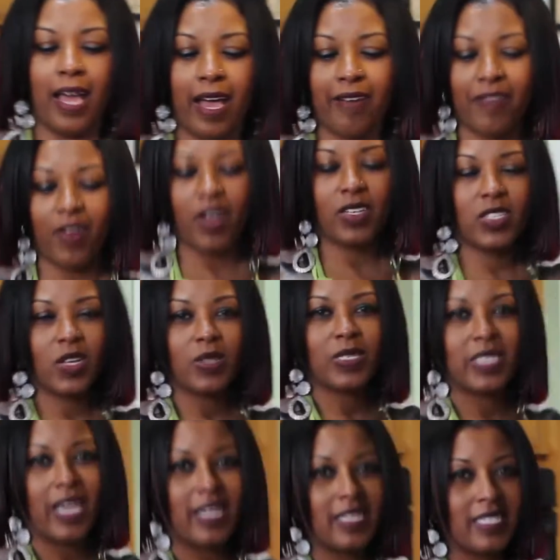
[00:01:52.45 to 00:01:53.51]
I've also
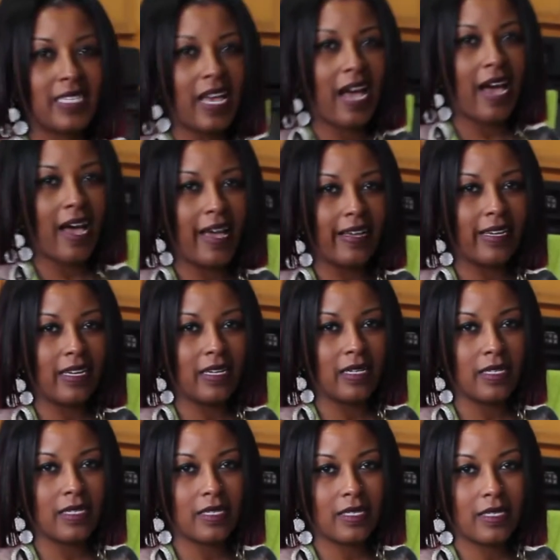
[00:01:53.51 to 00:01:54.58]
set aside in
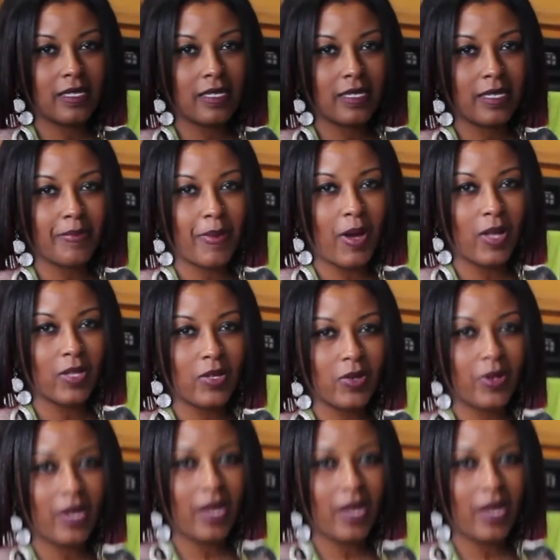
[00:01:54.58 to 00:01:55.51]
a small little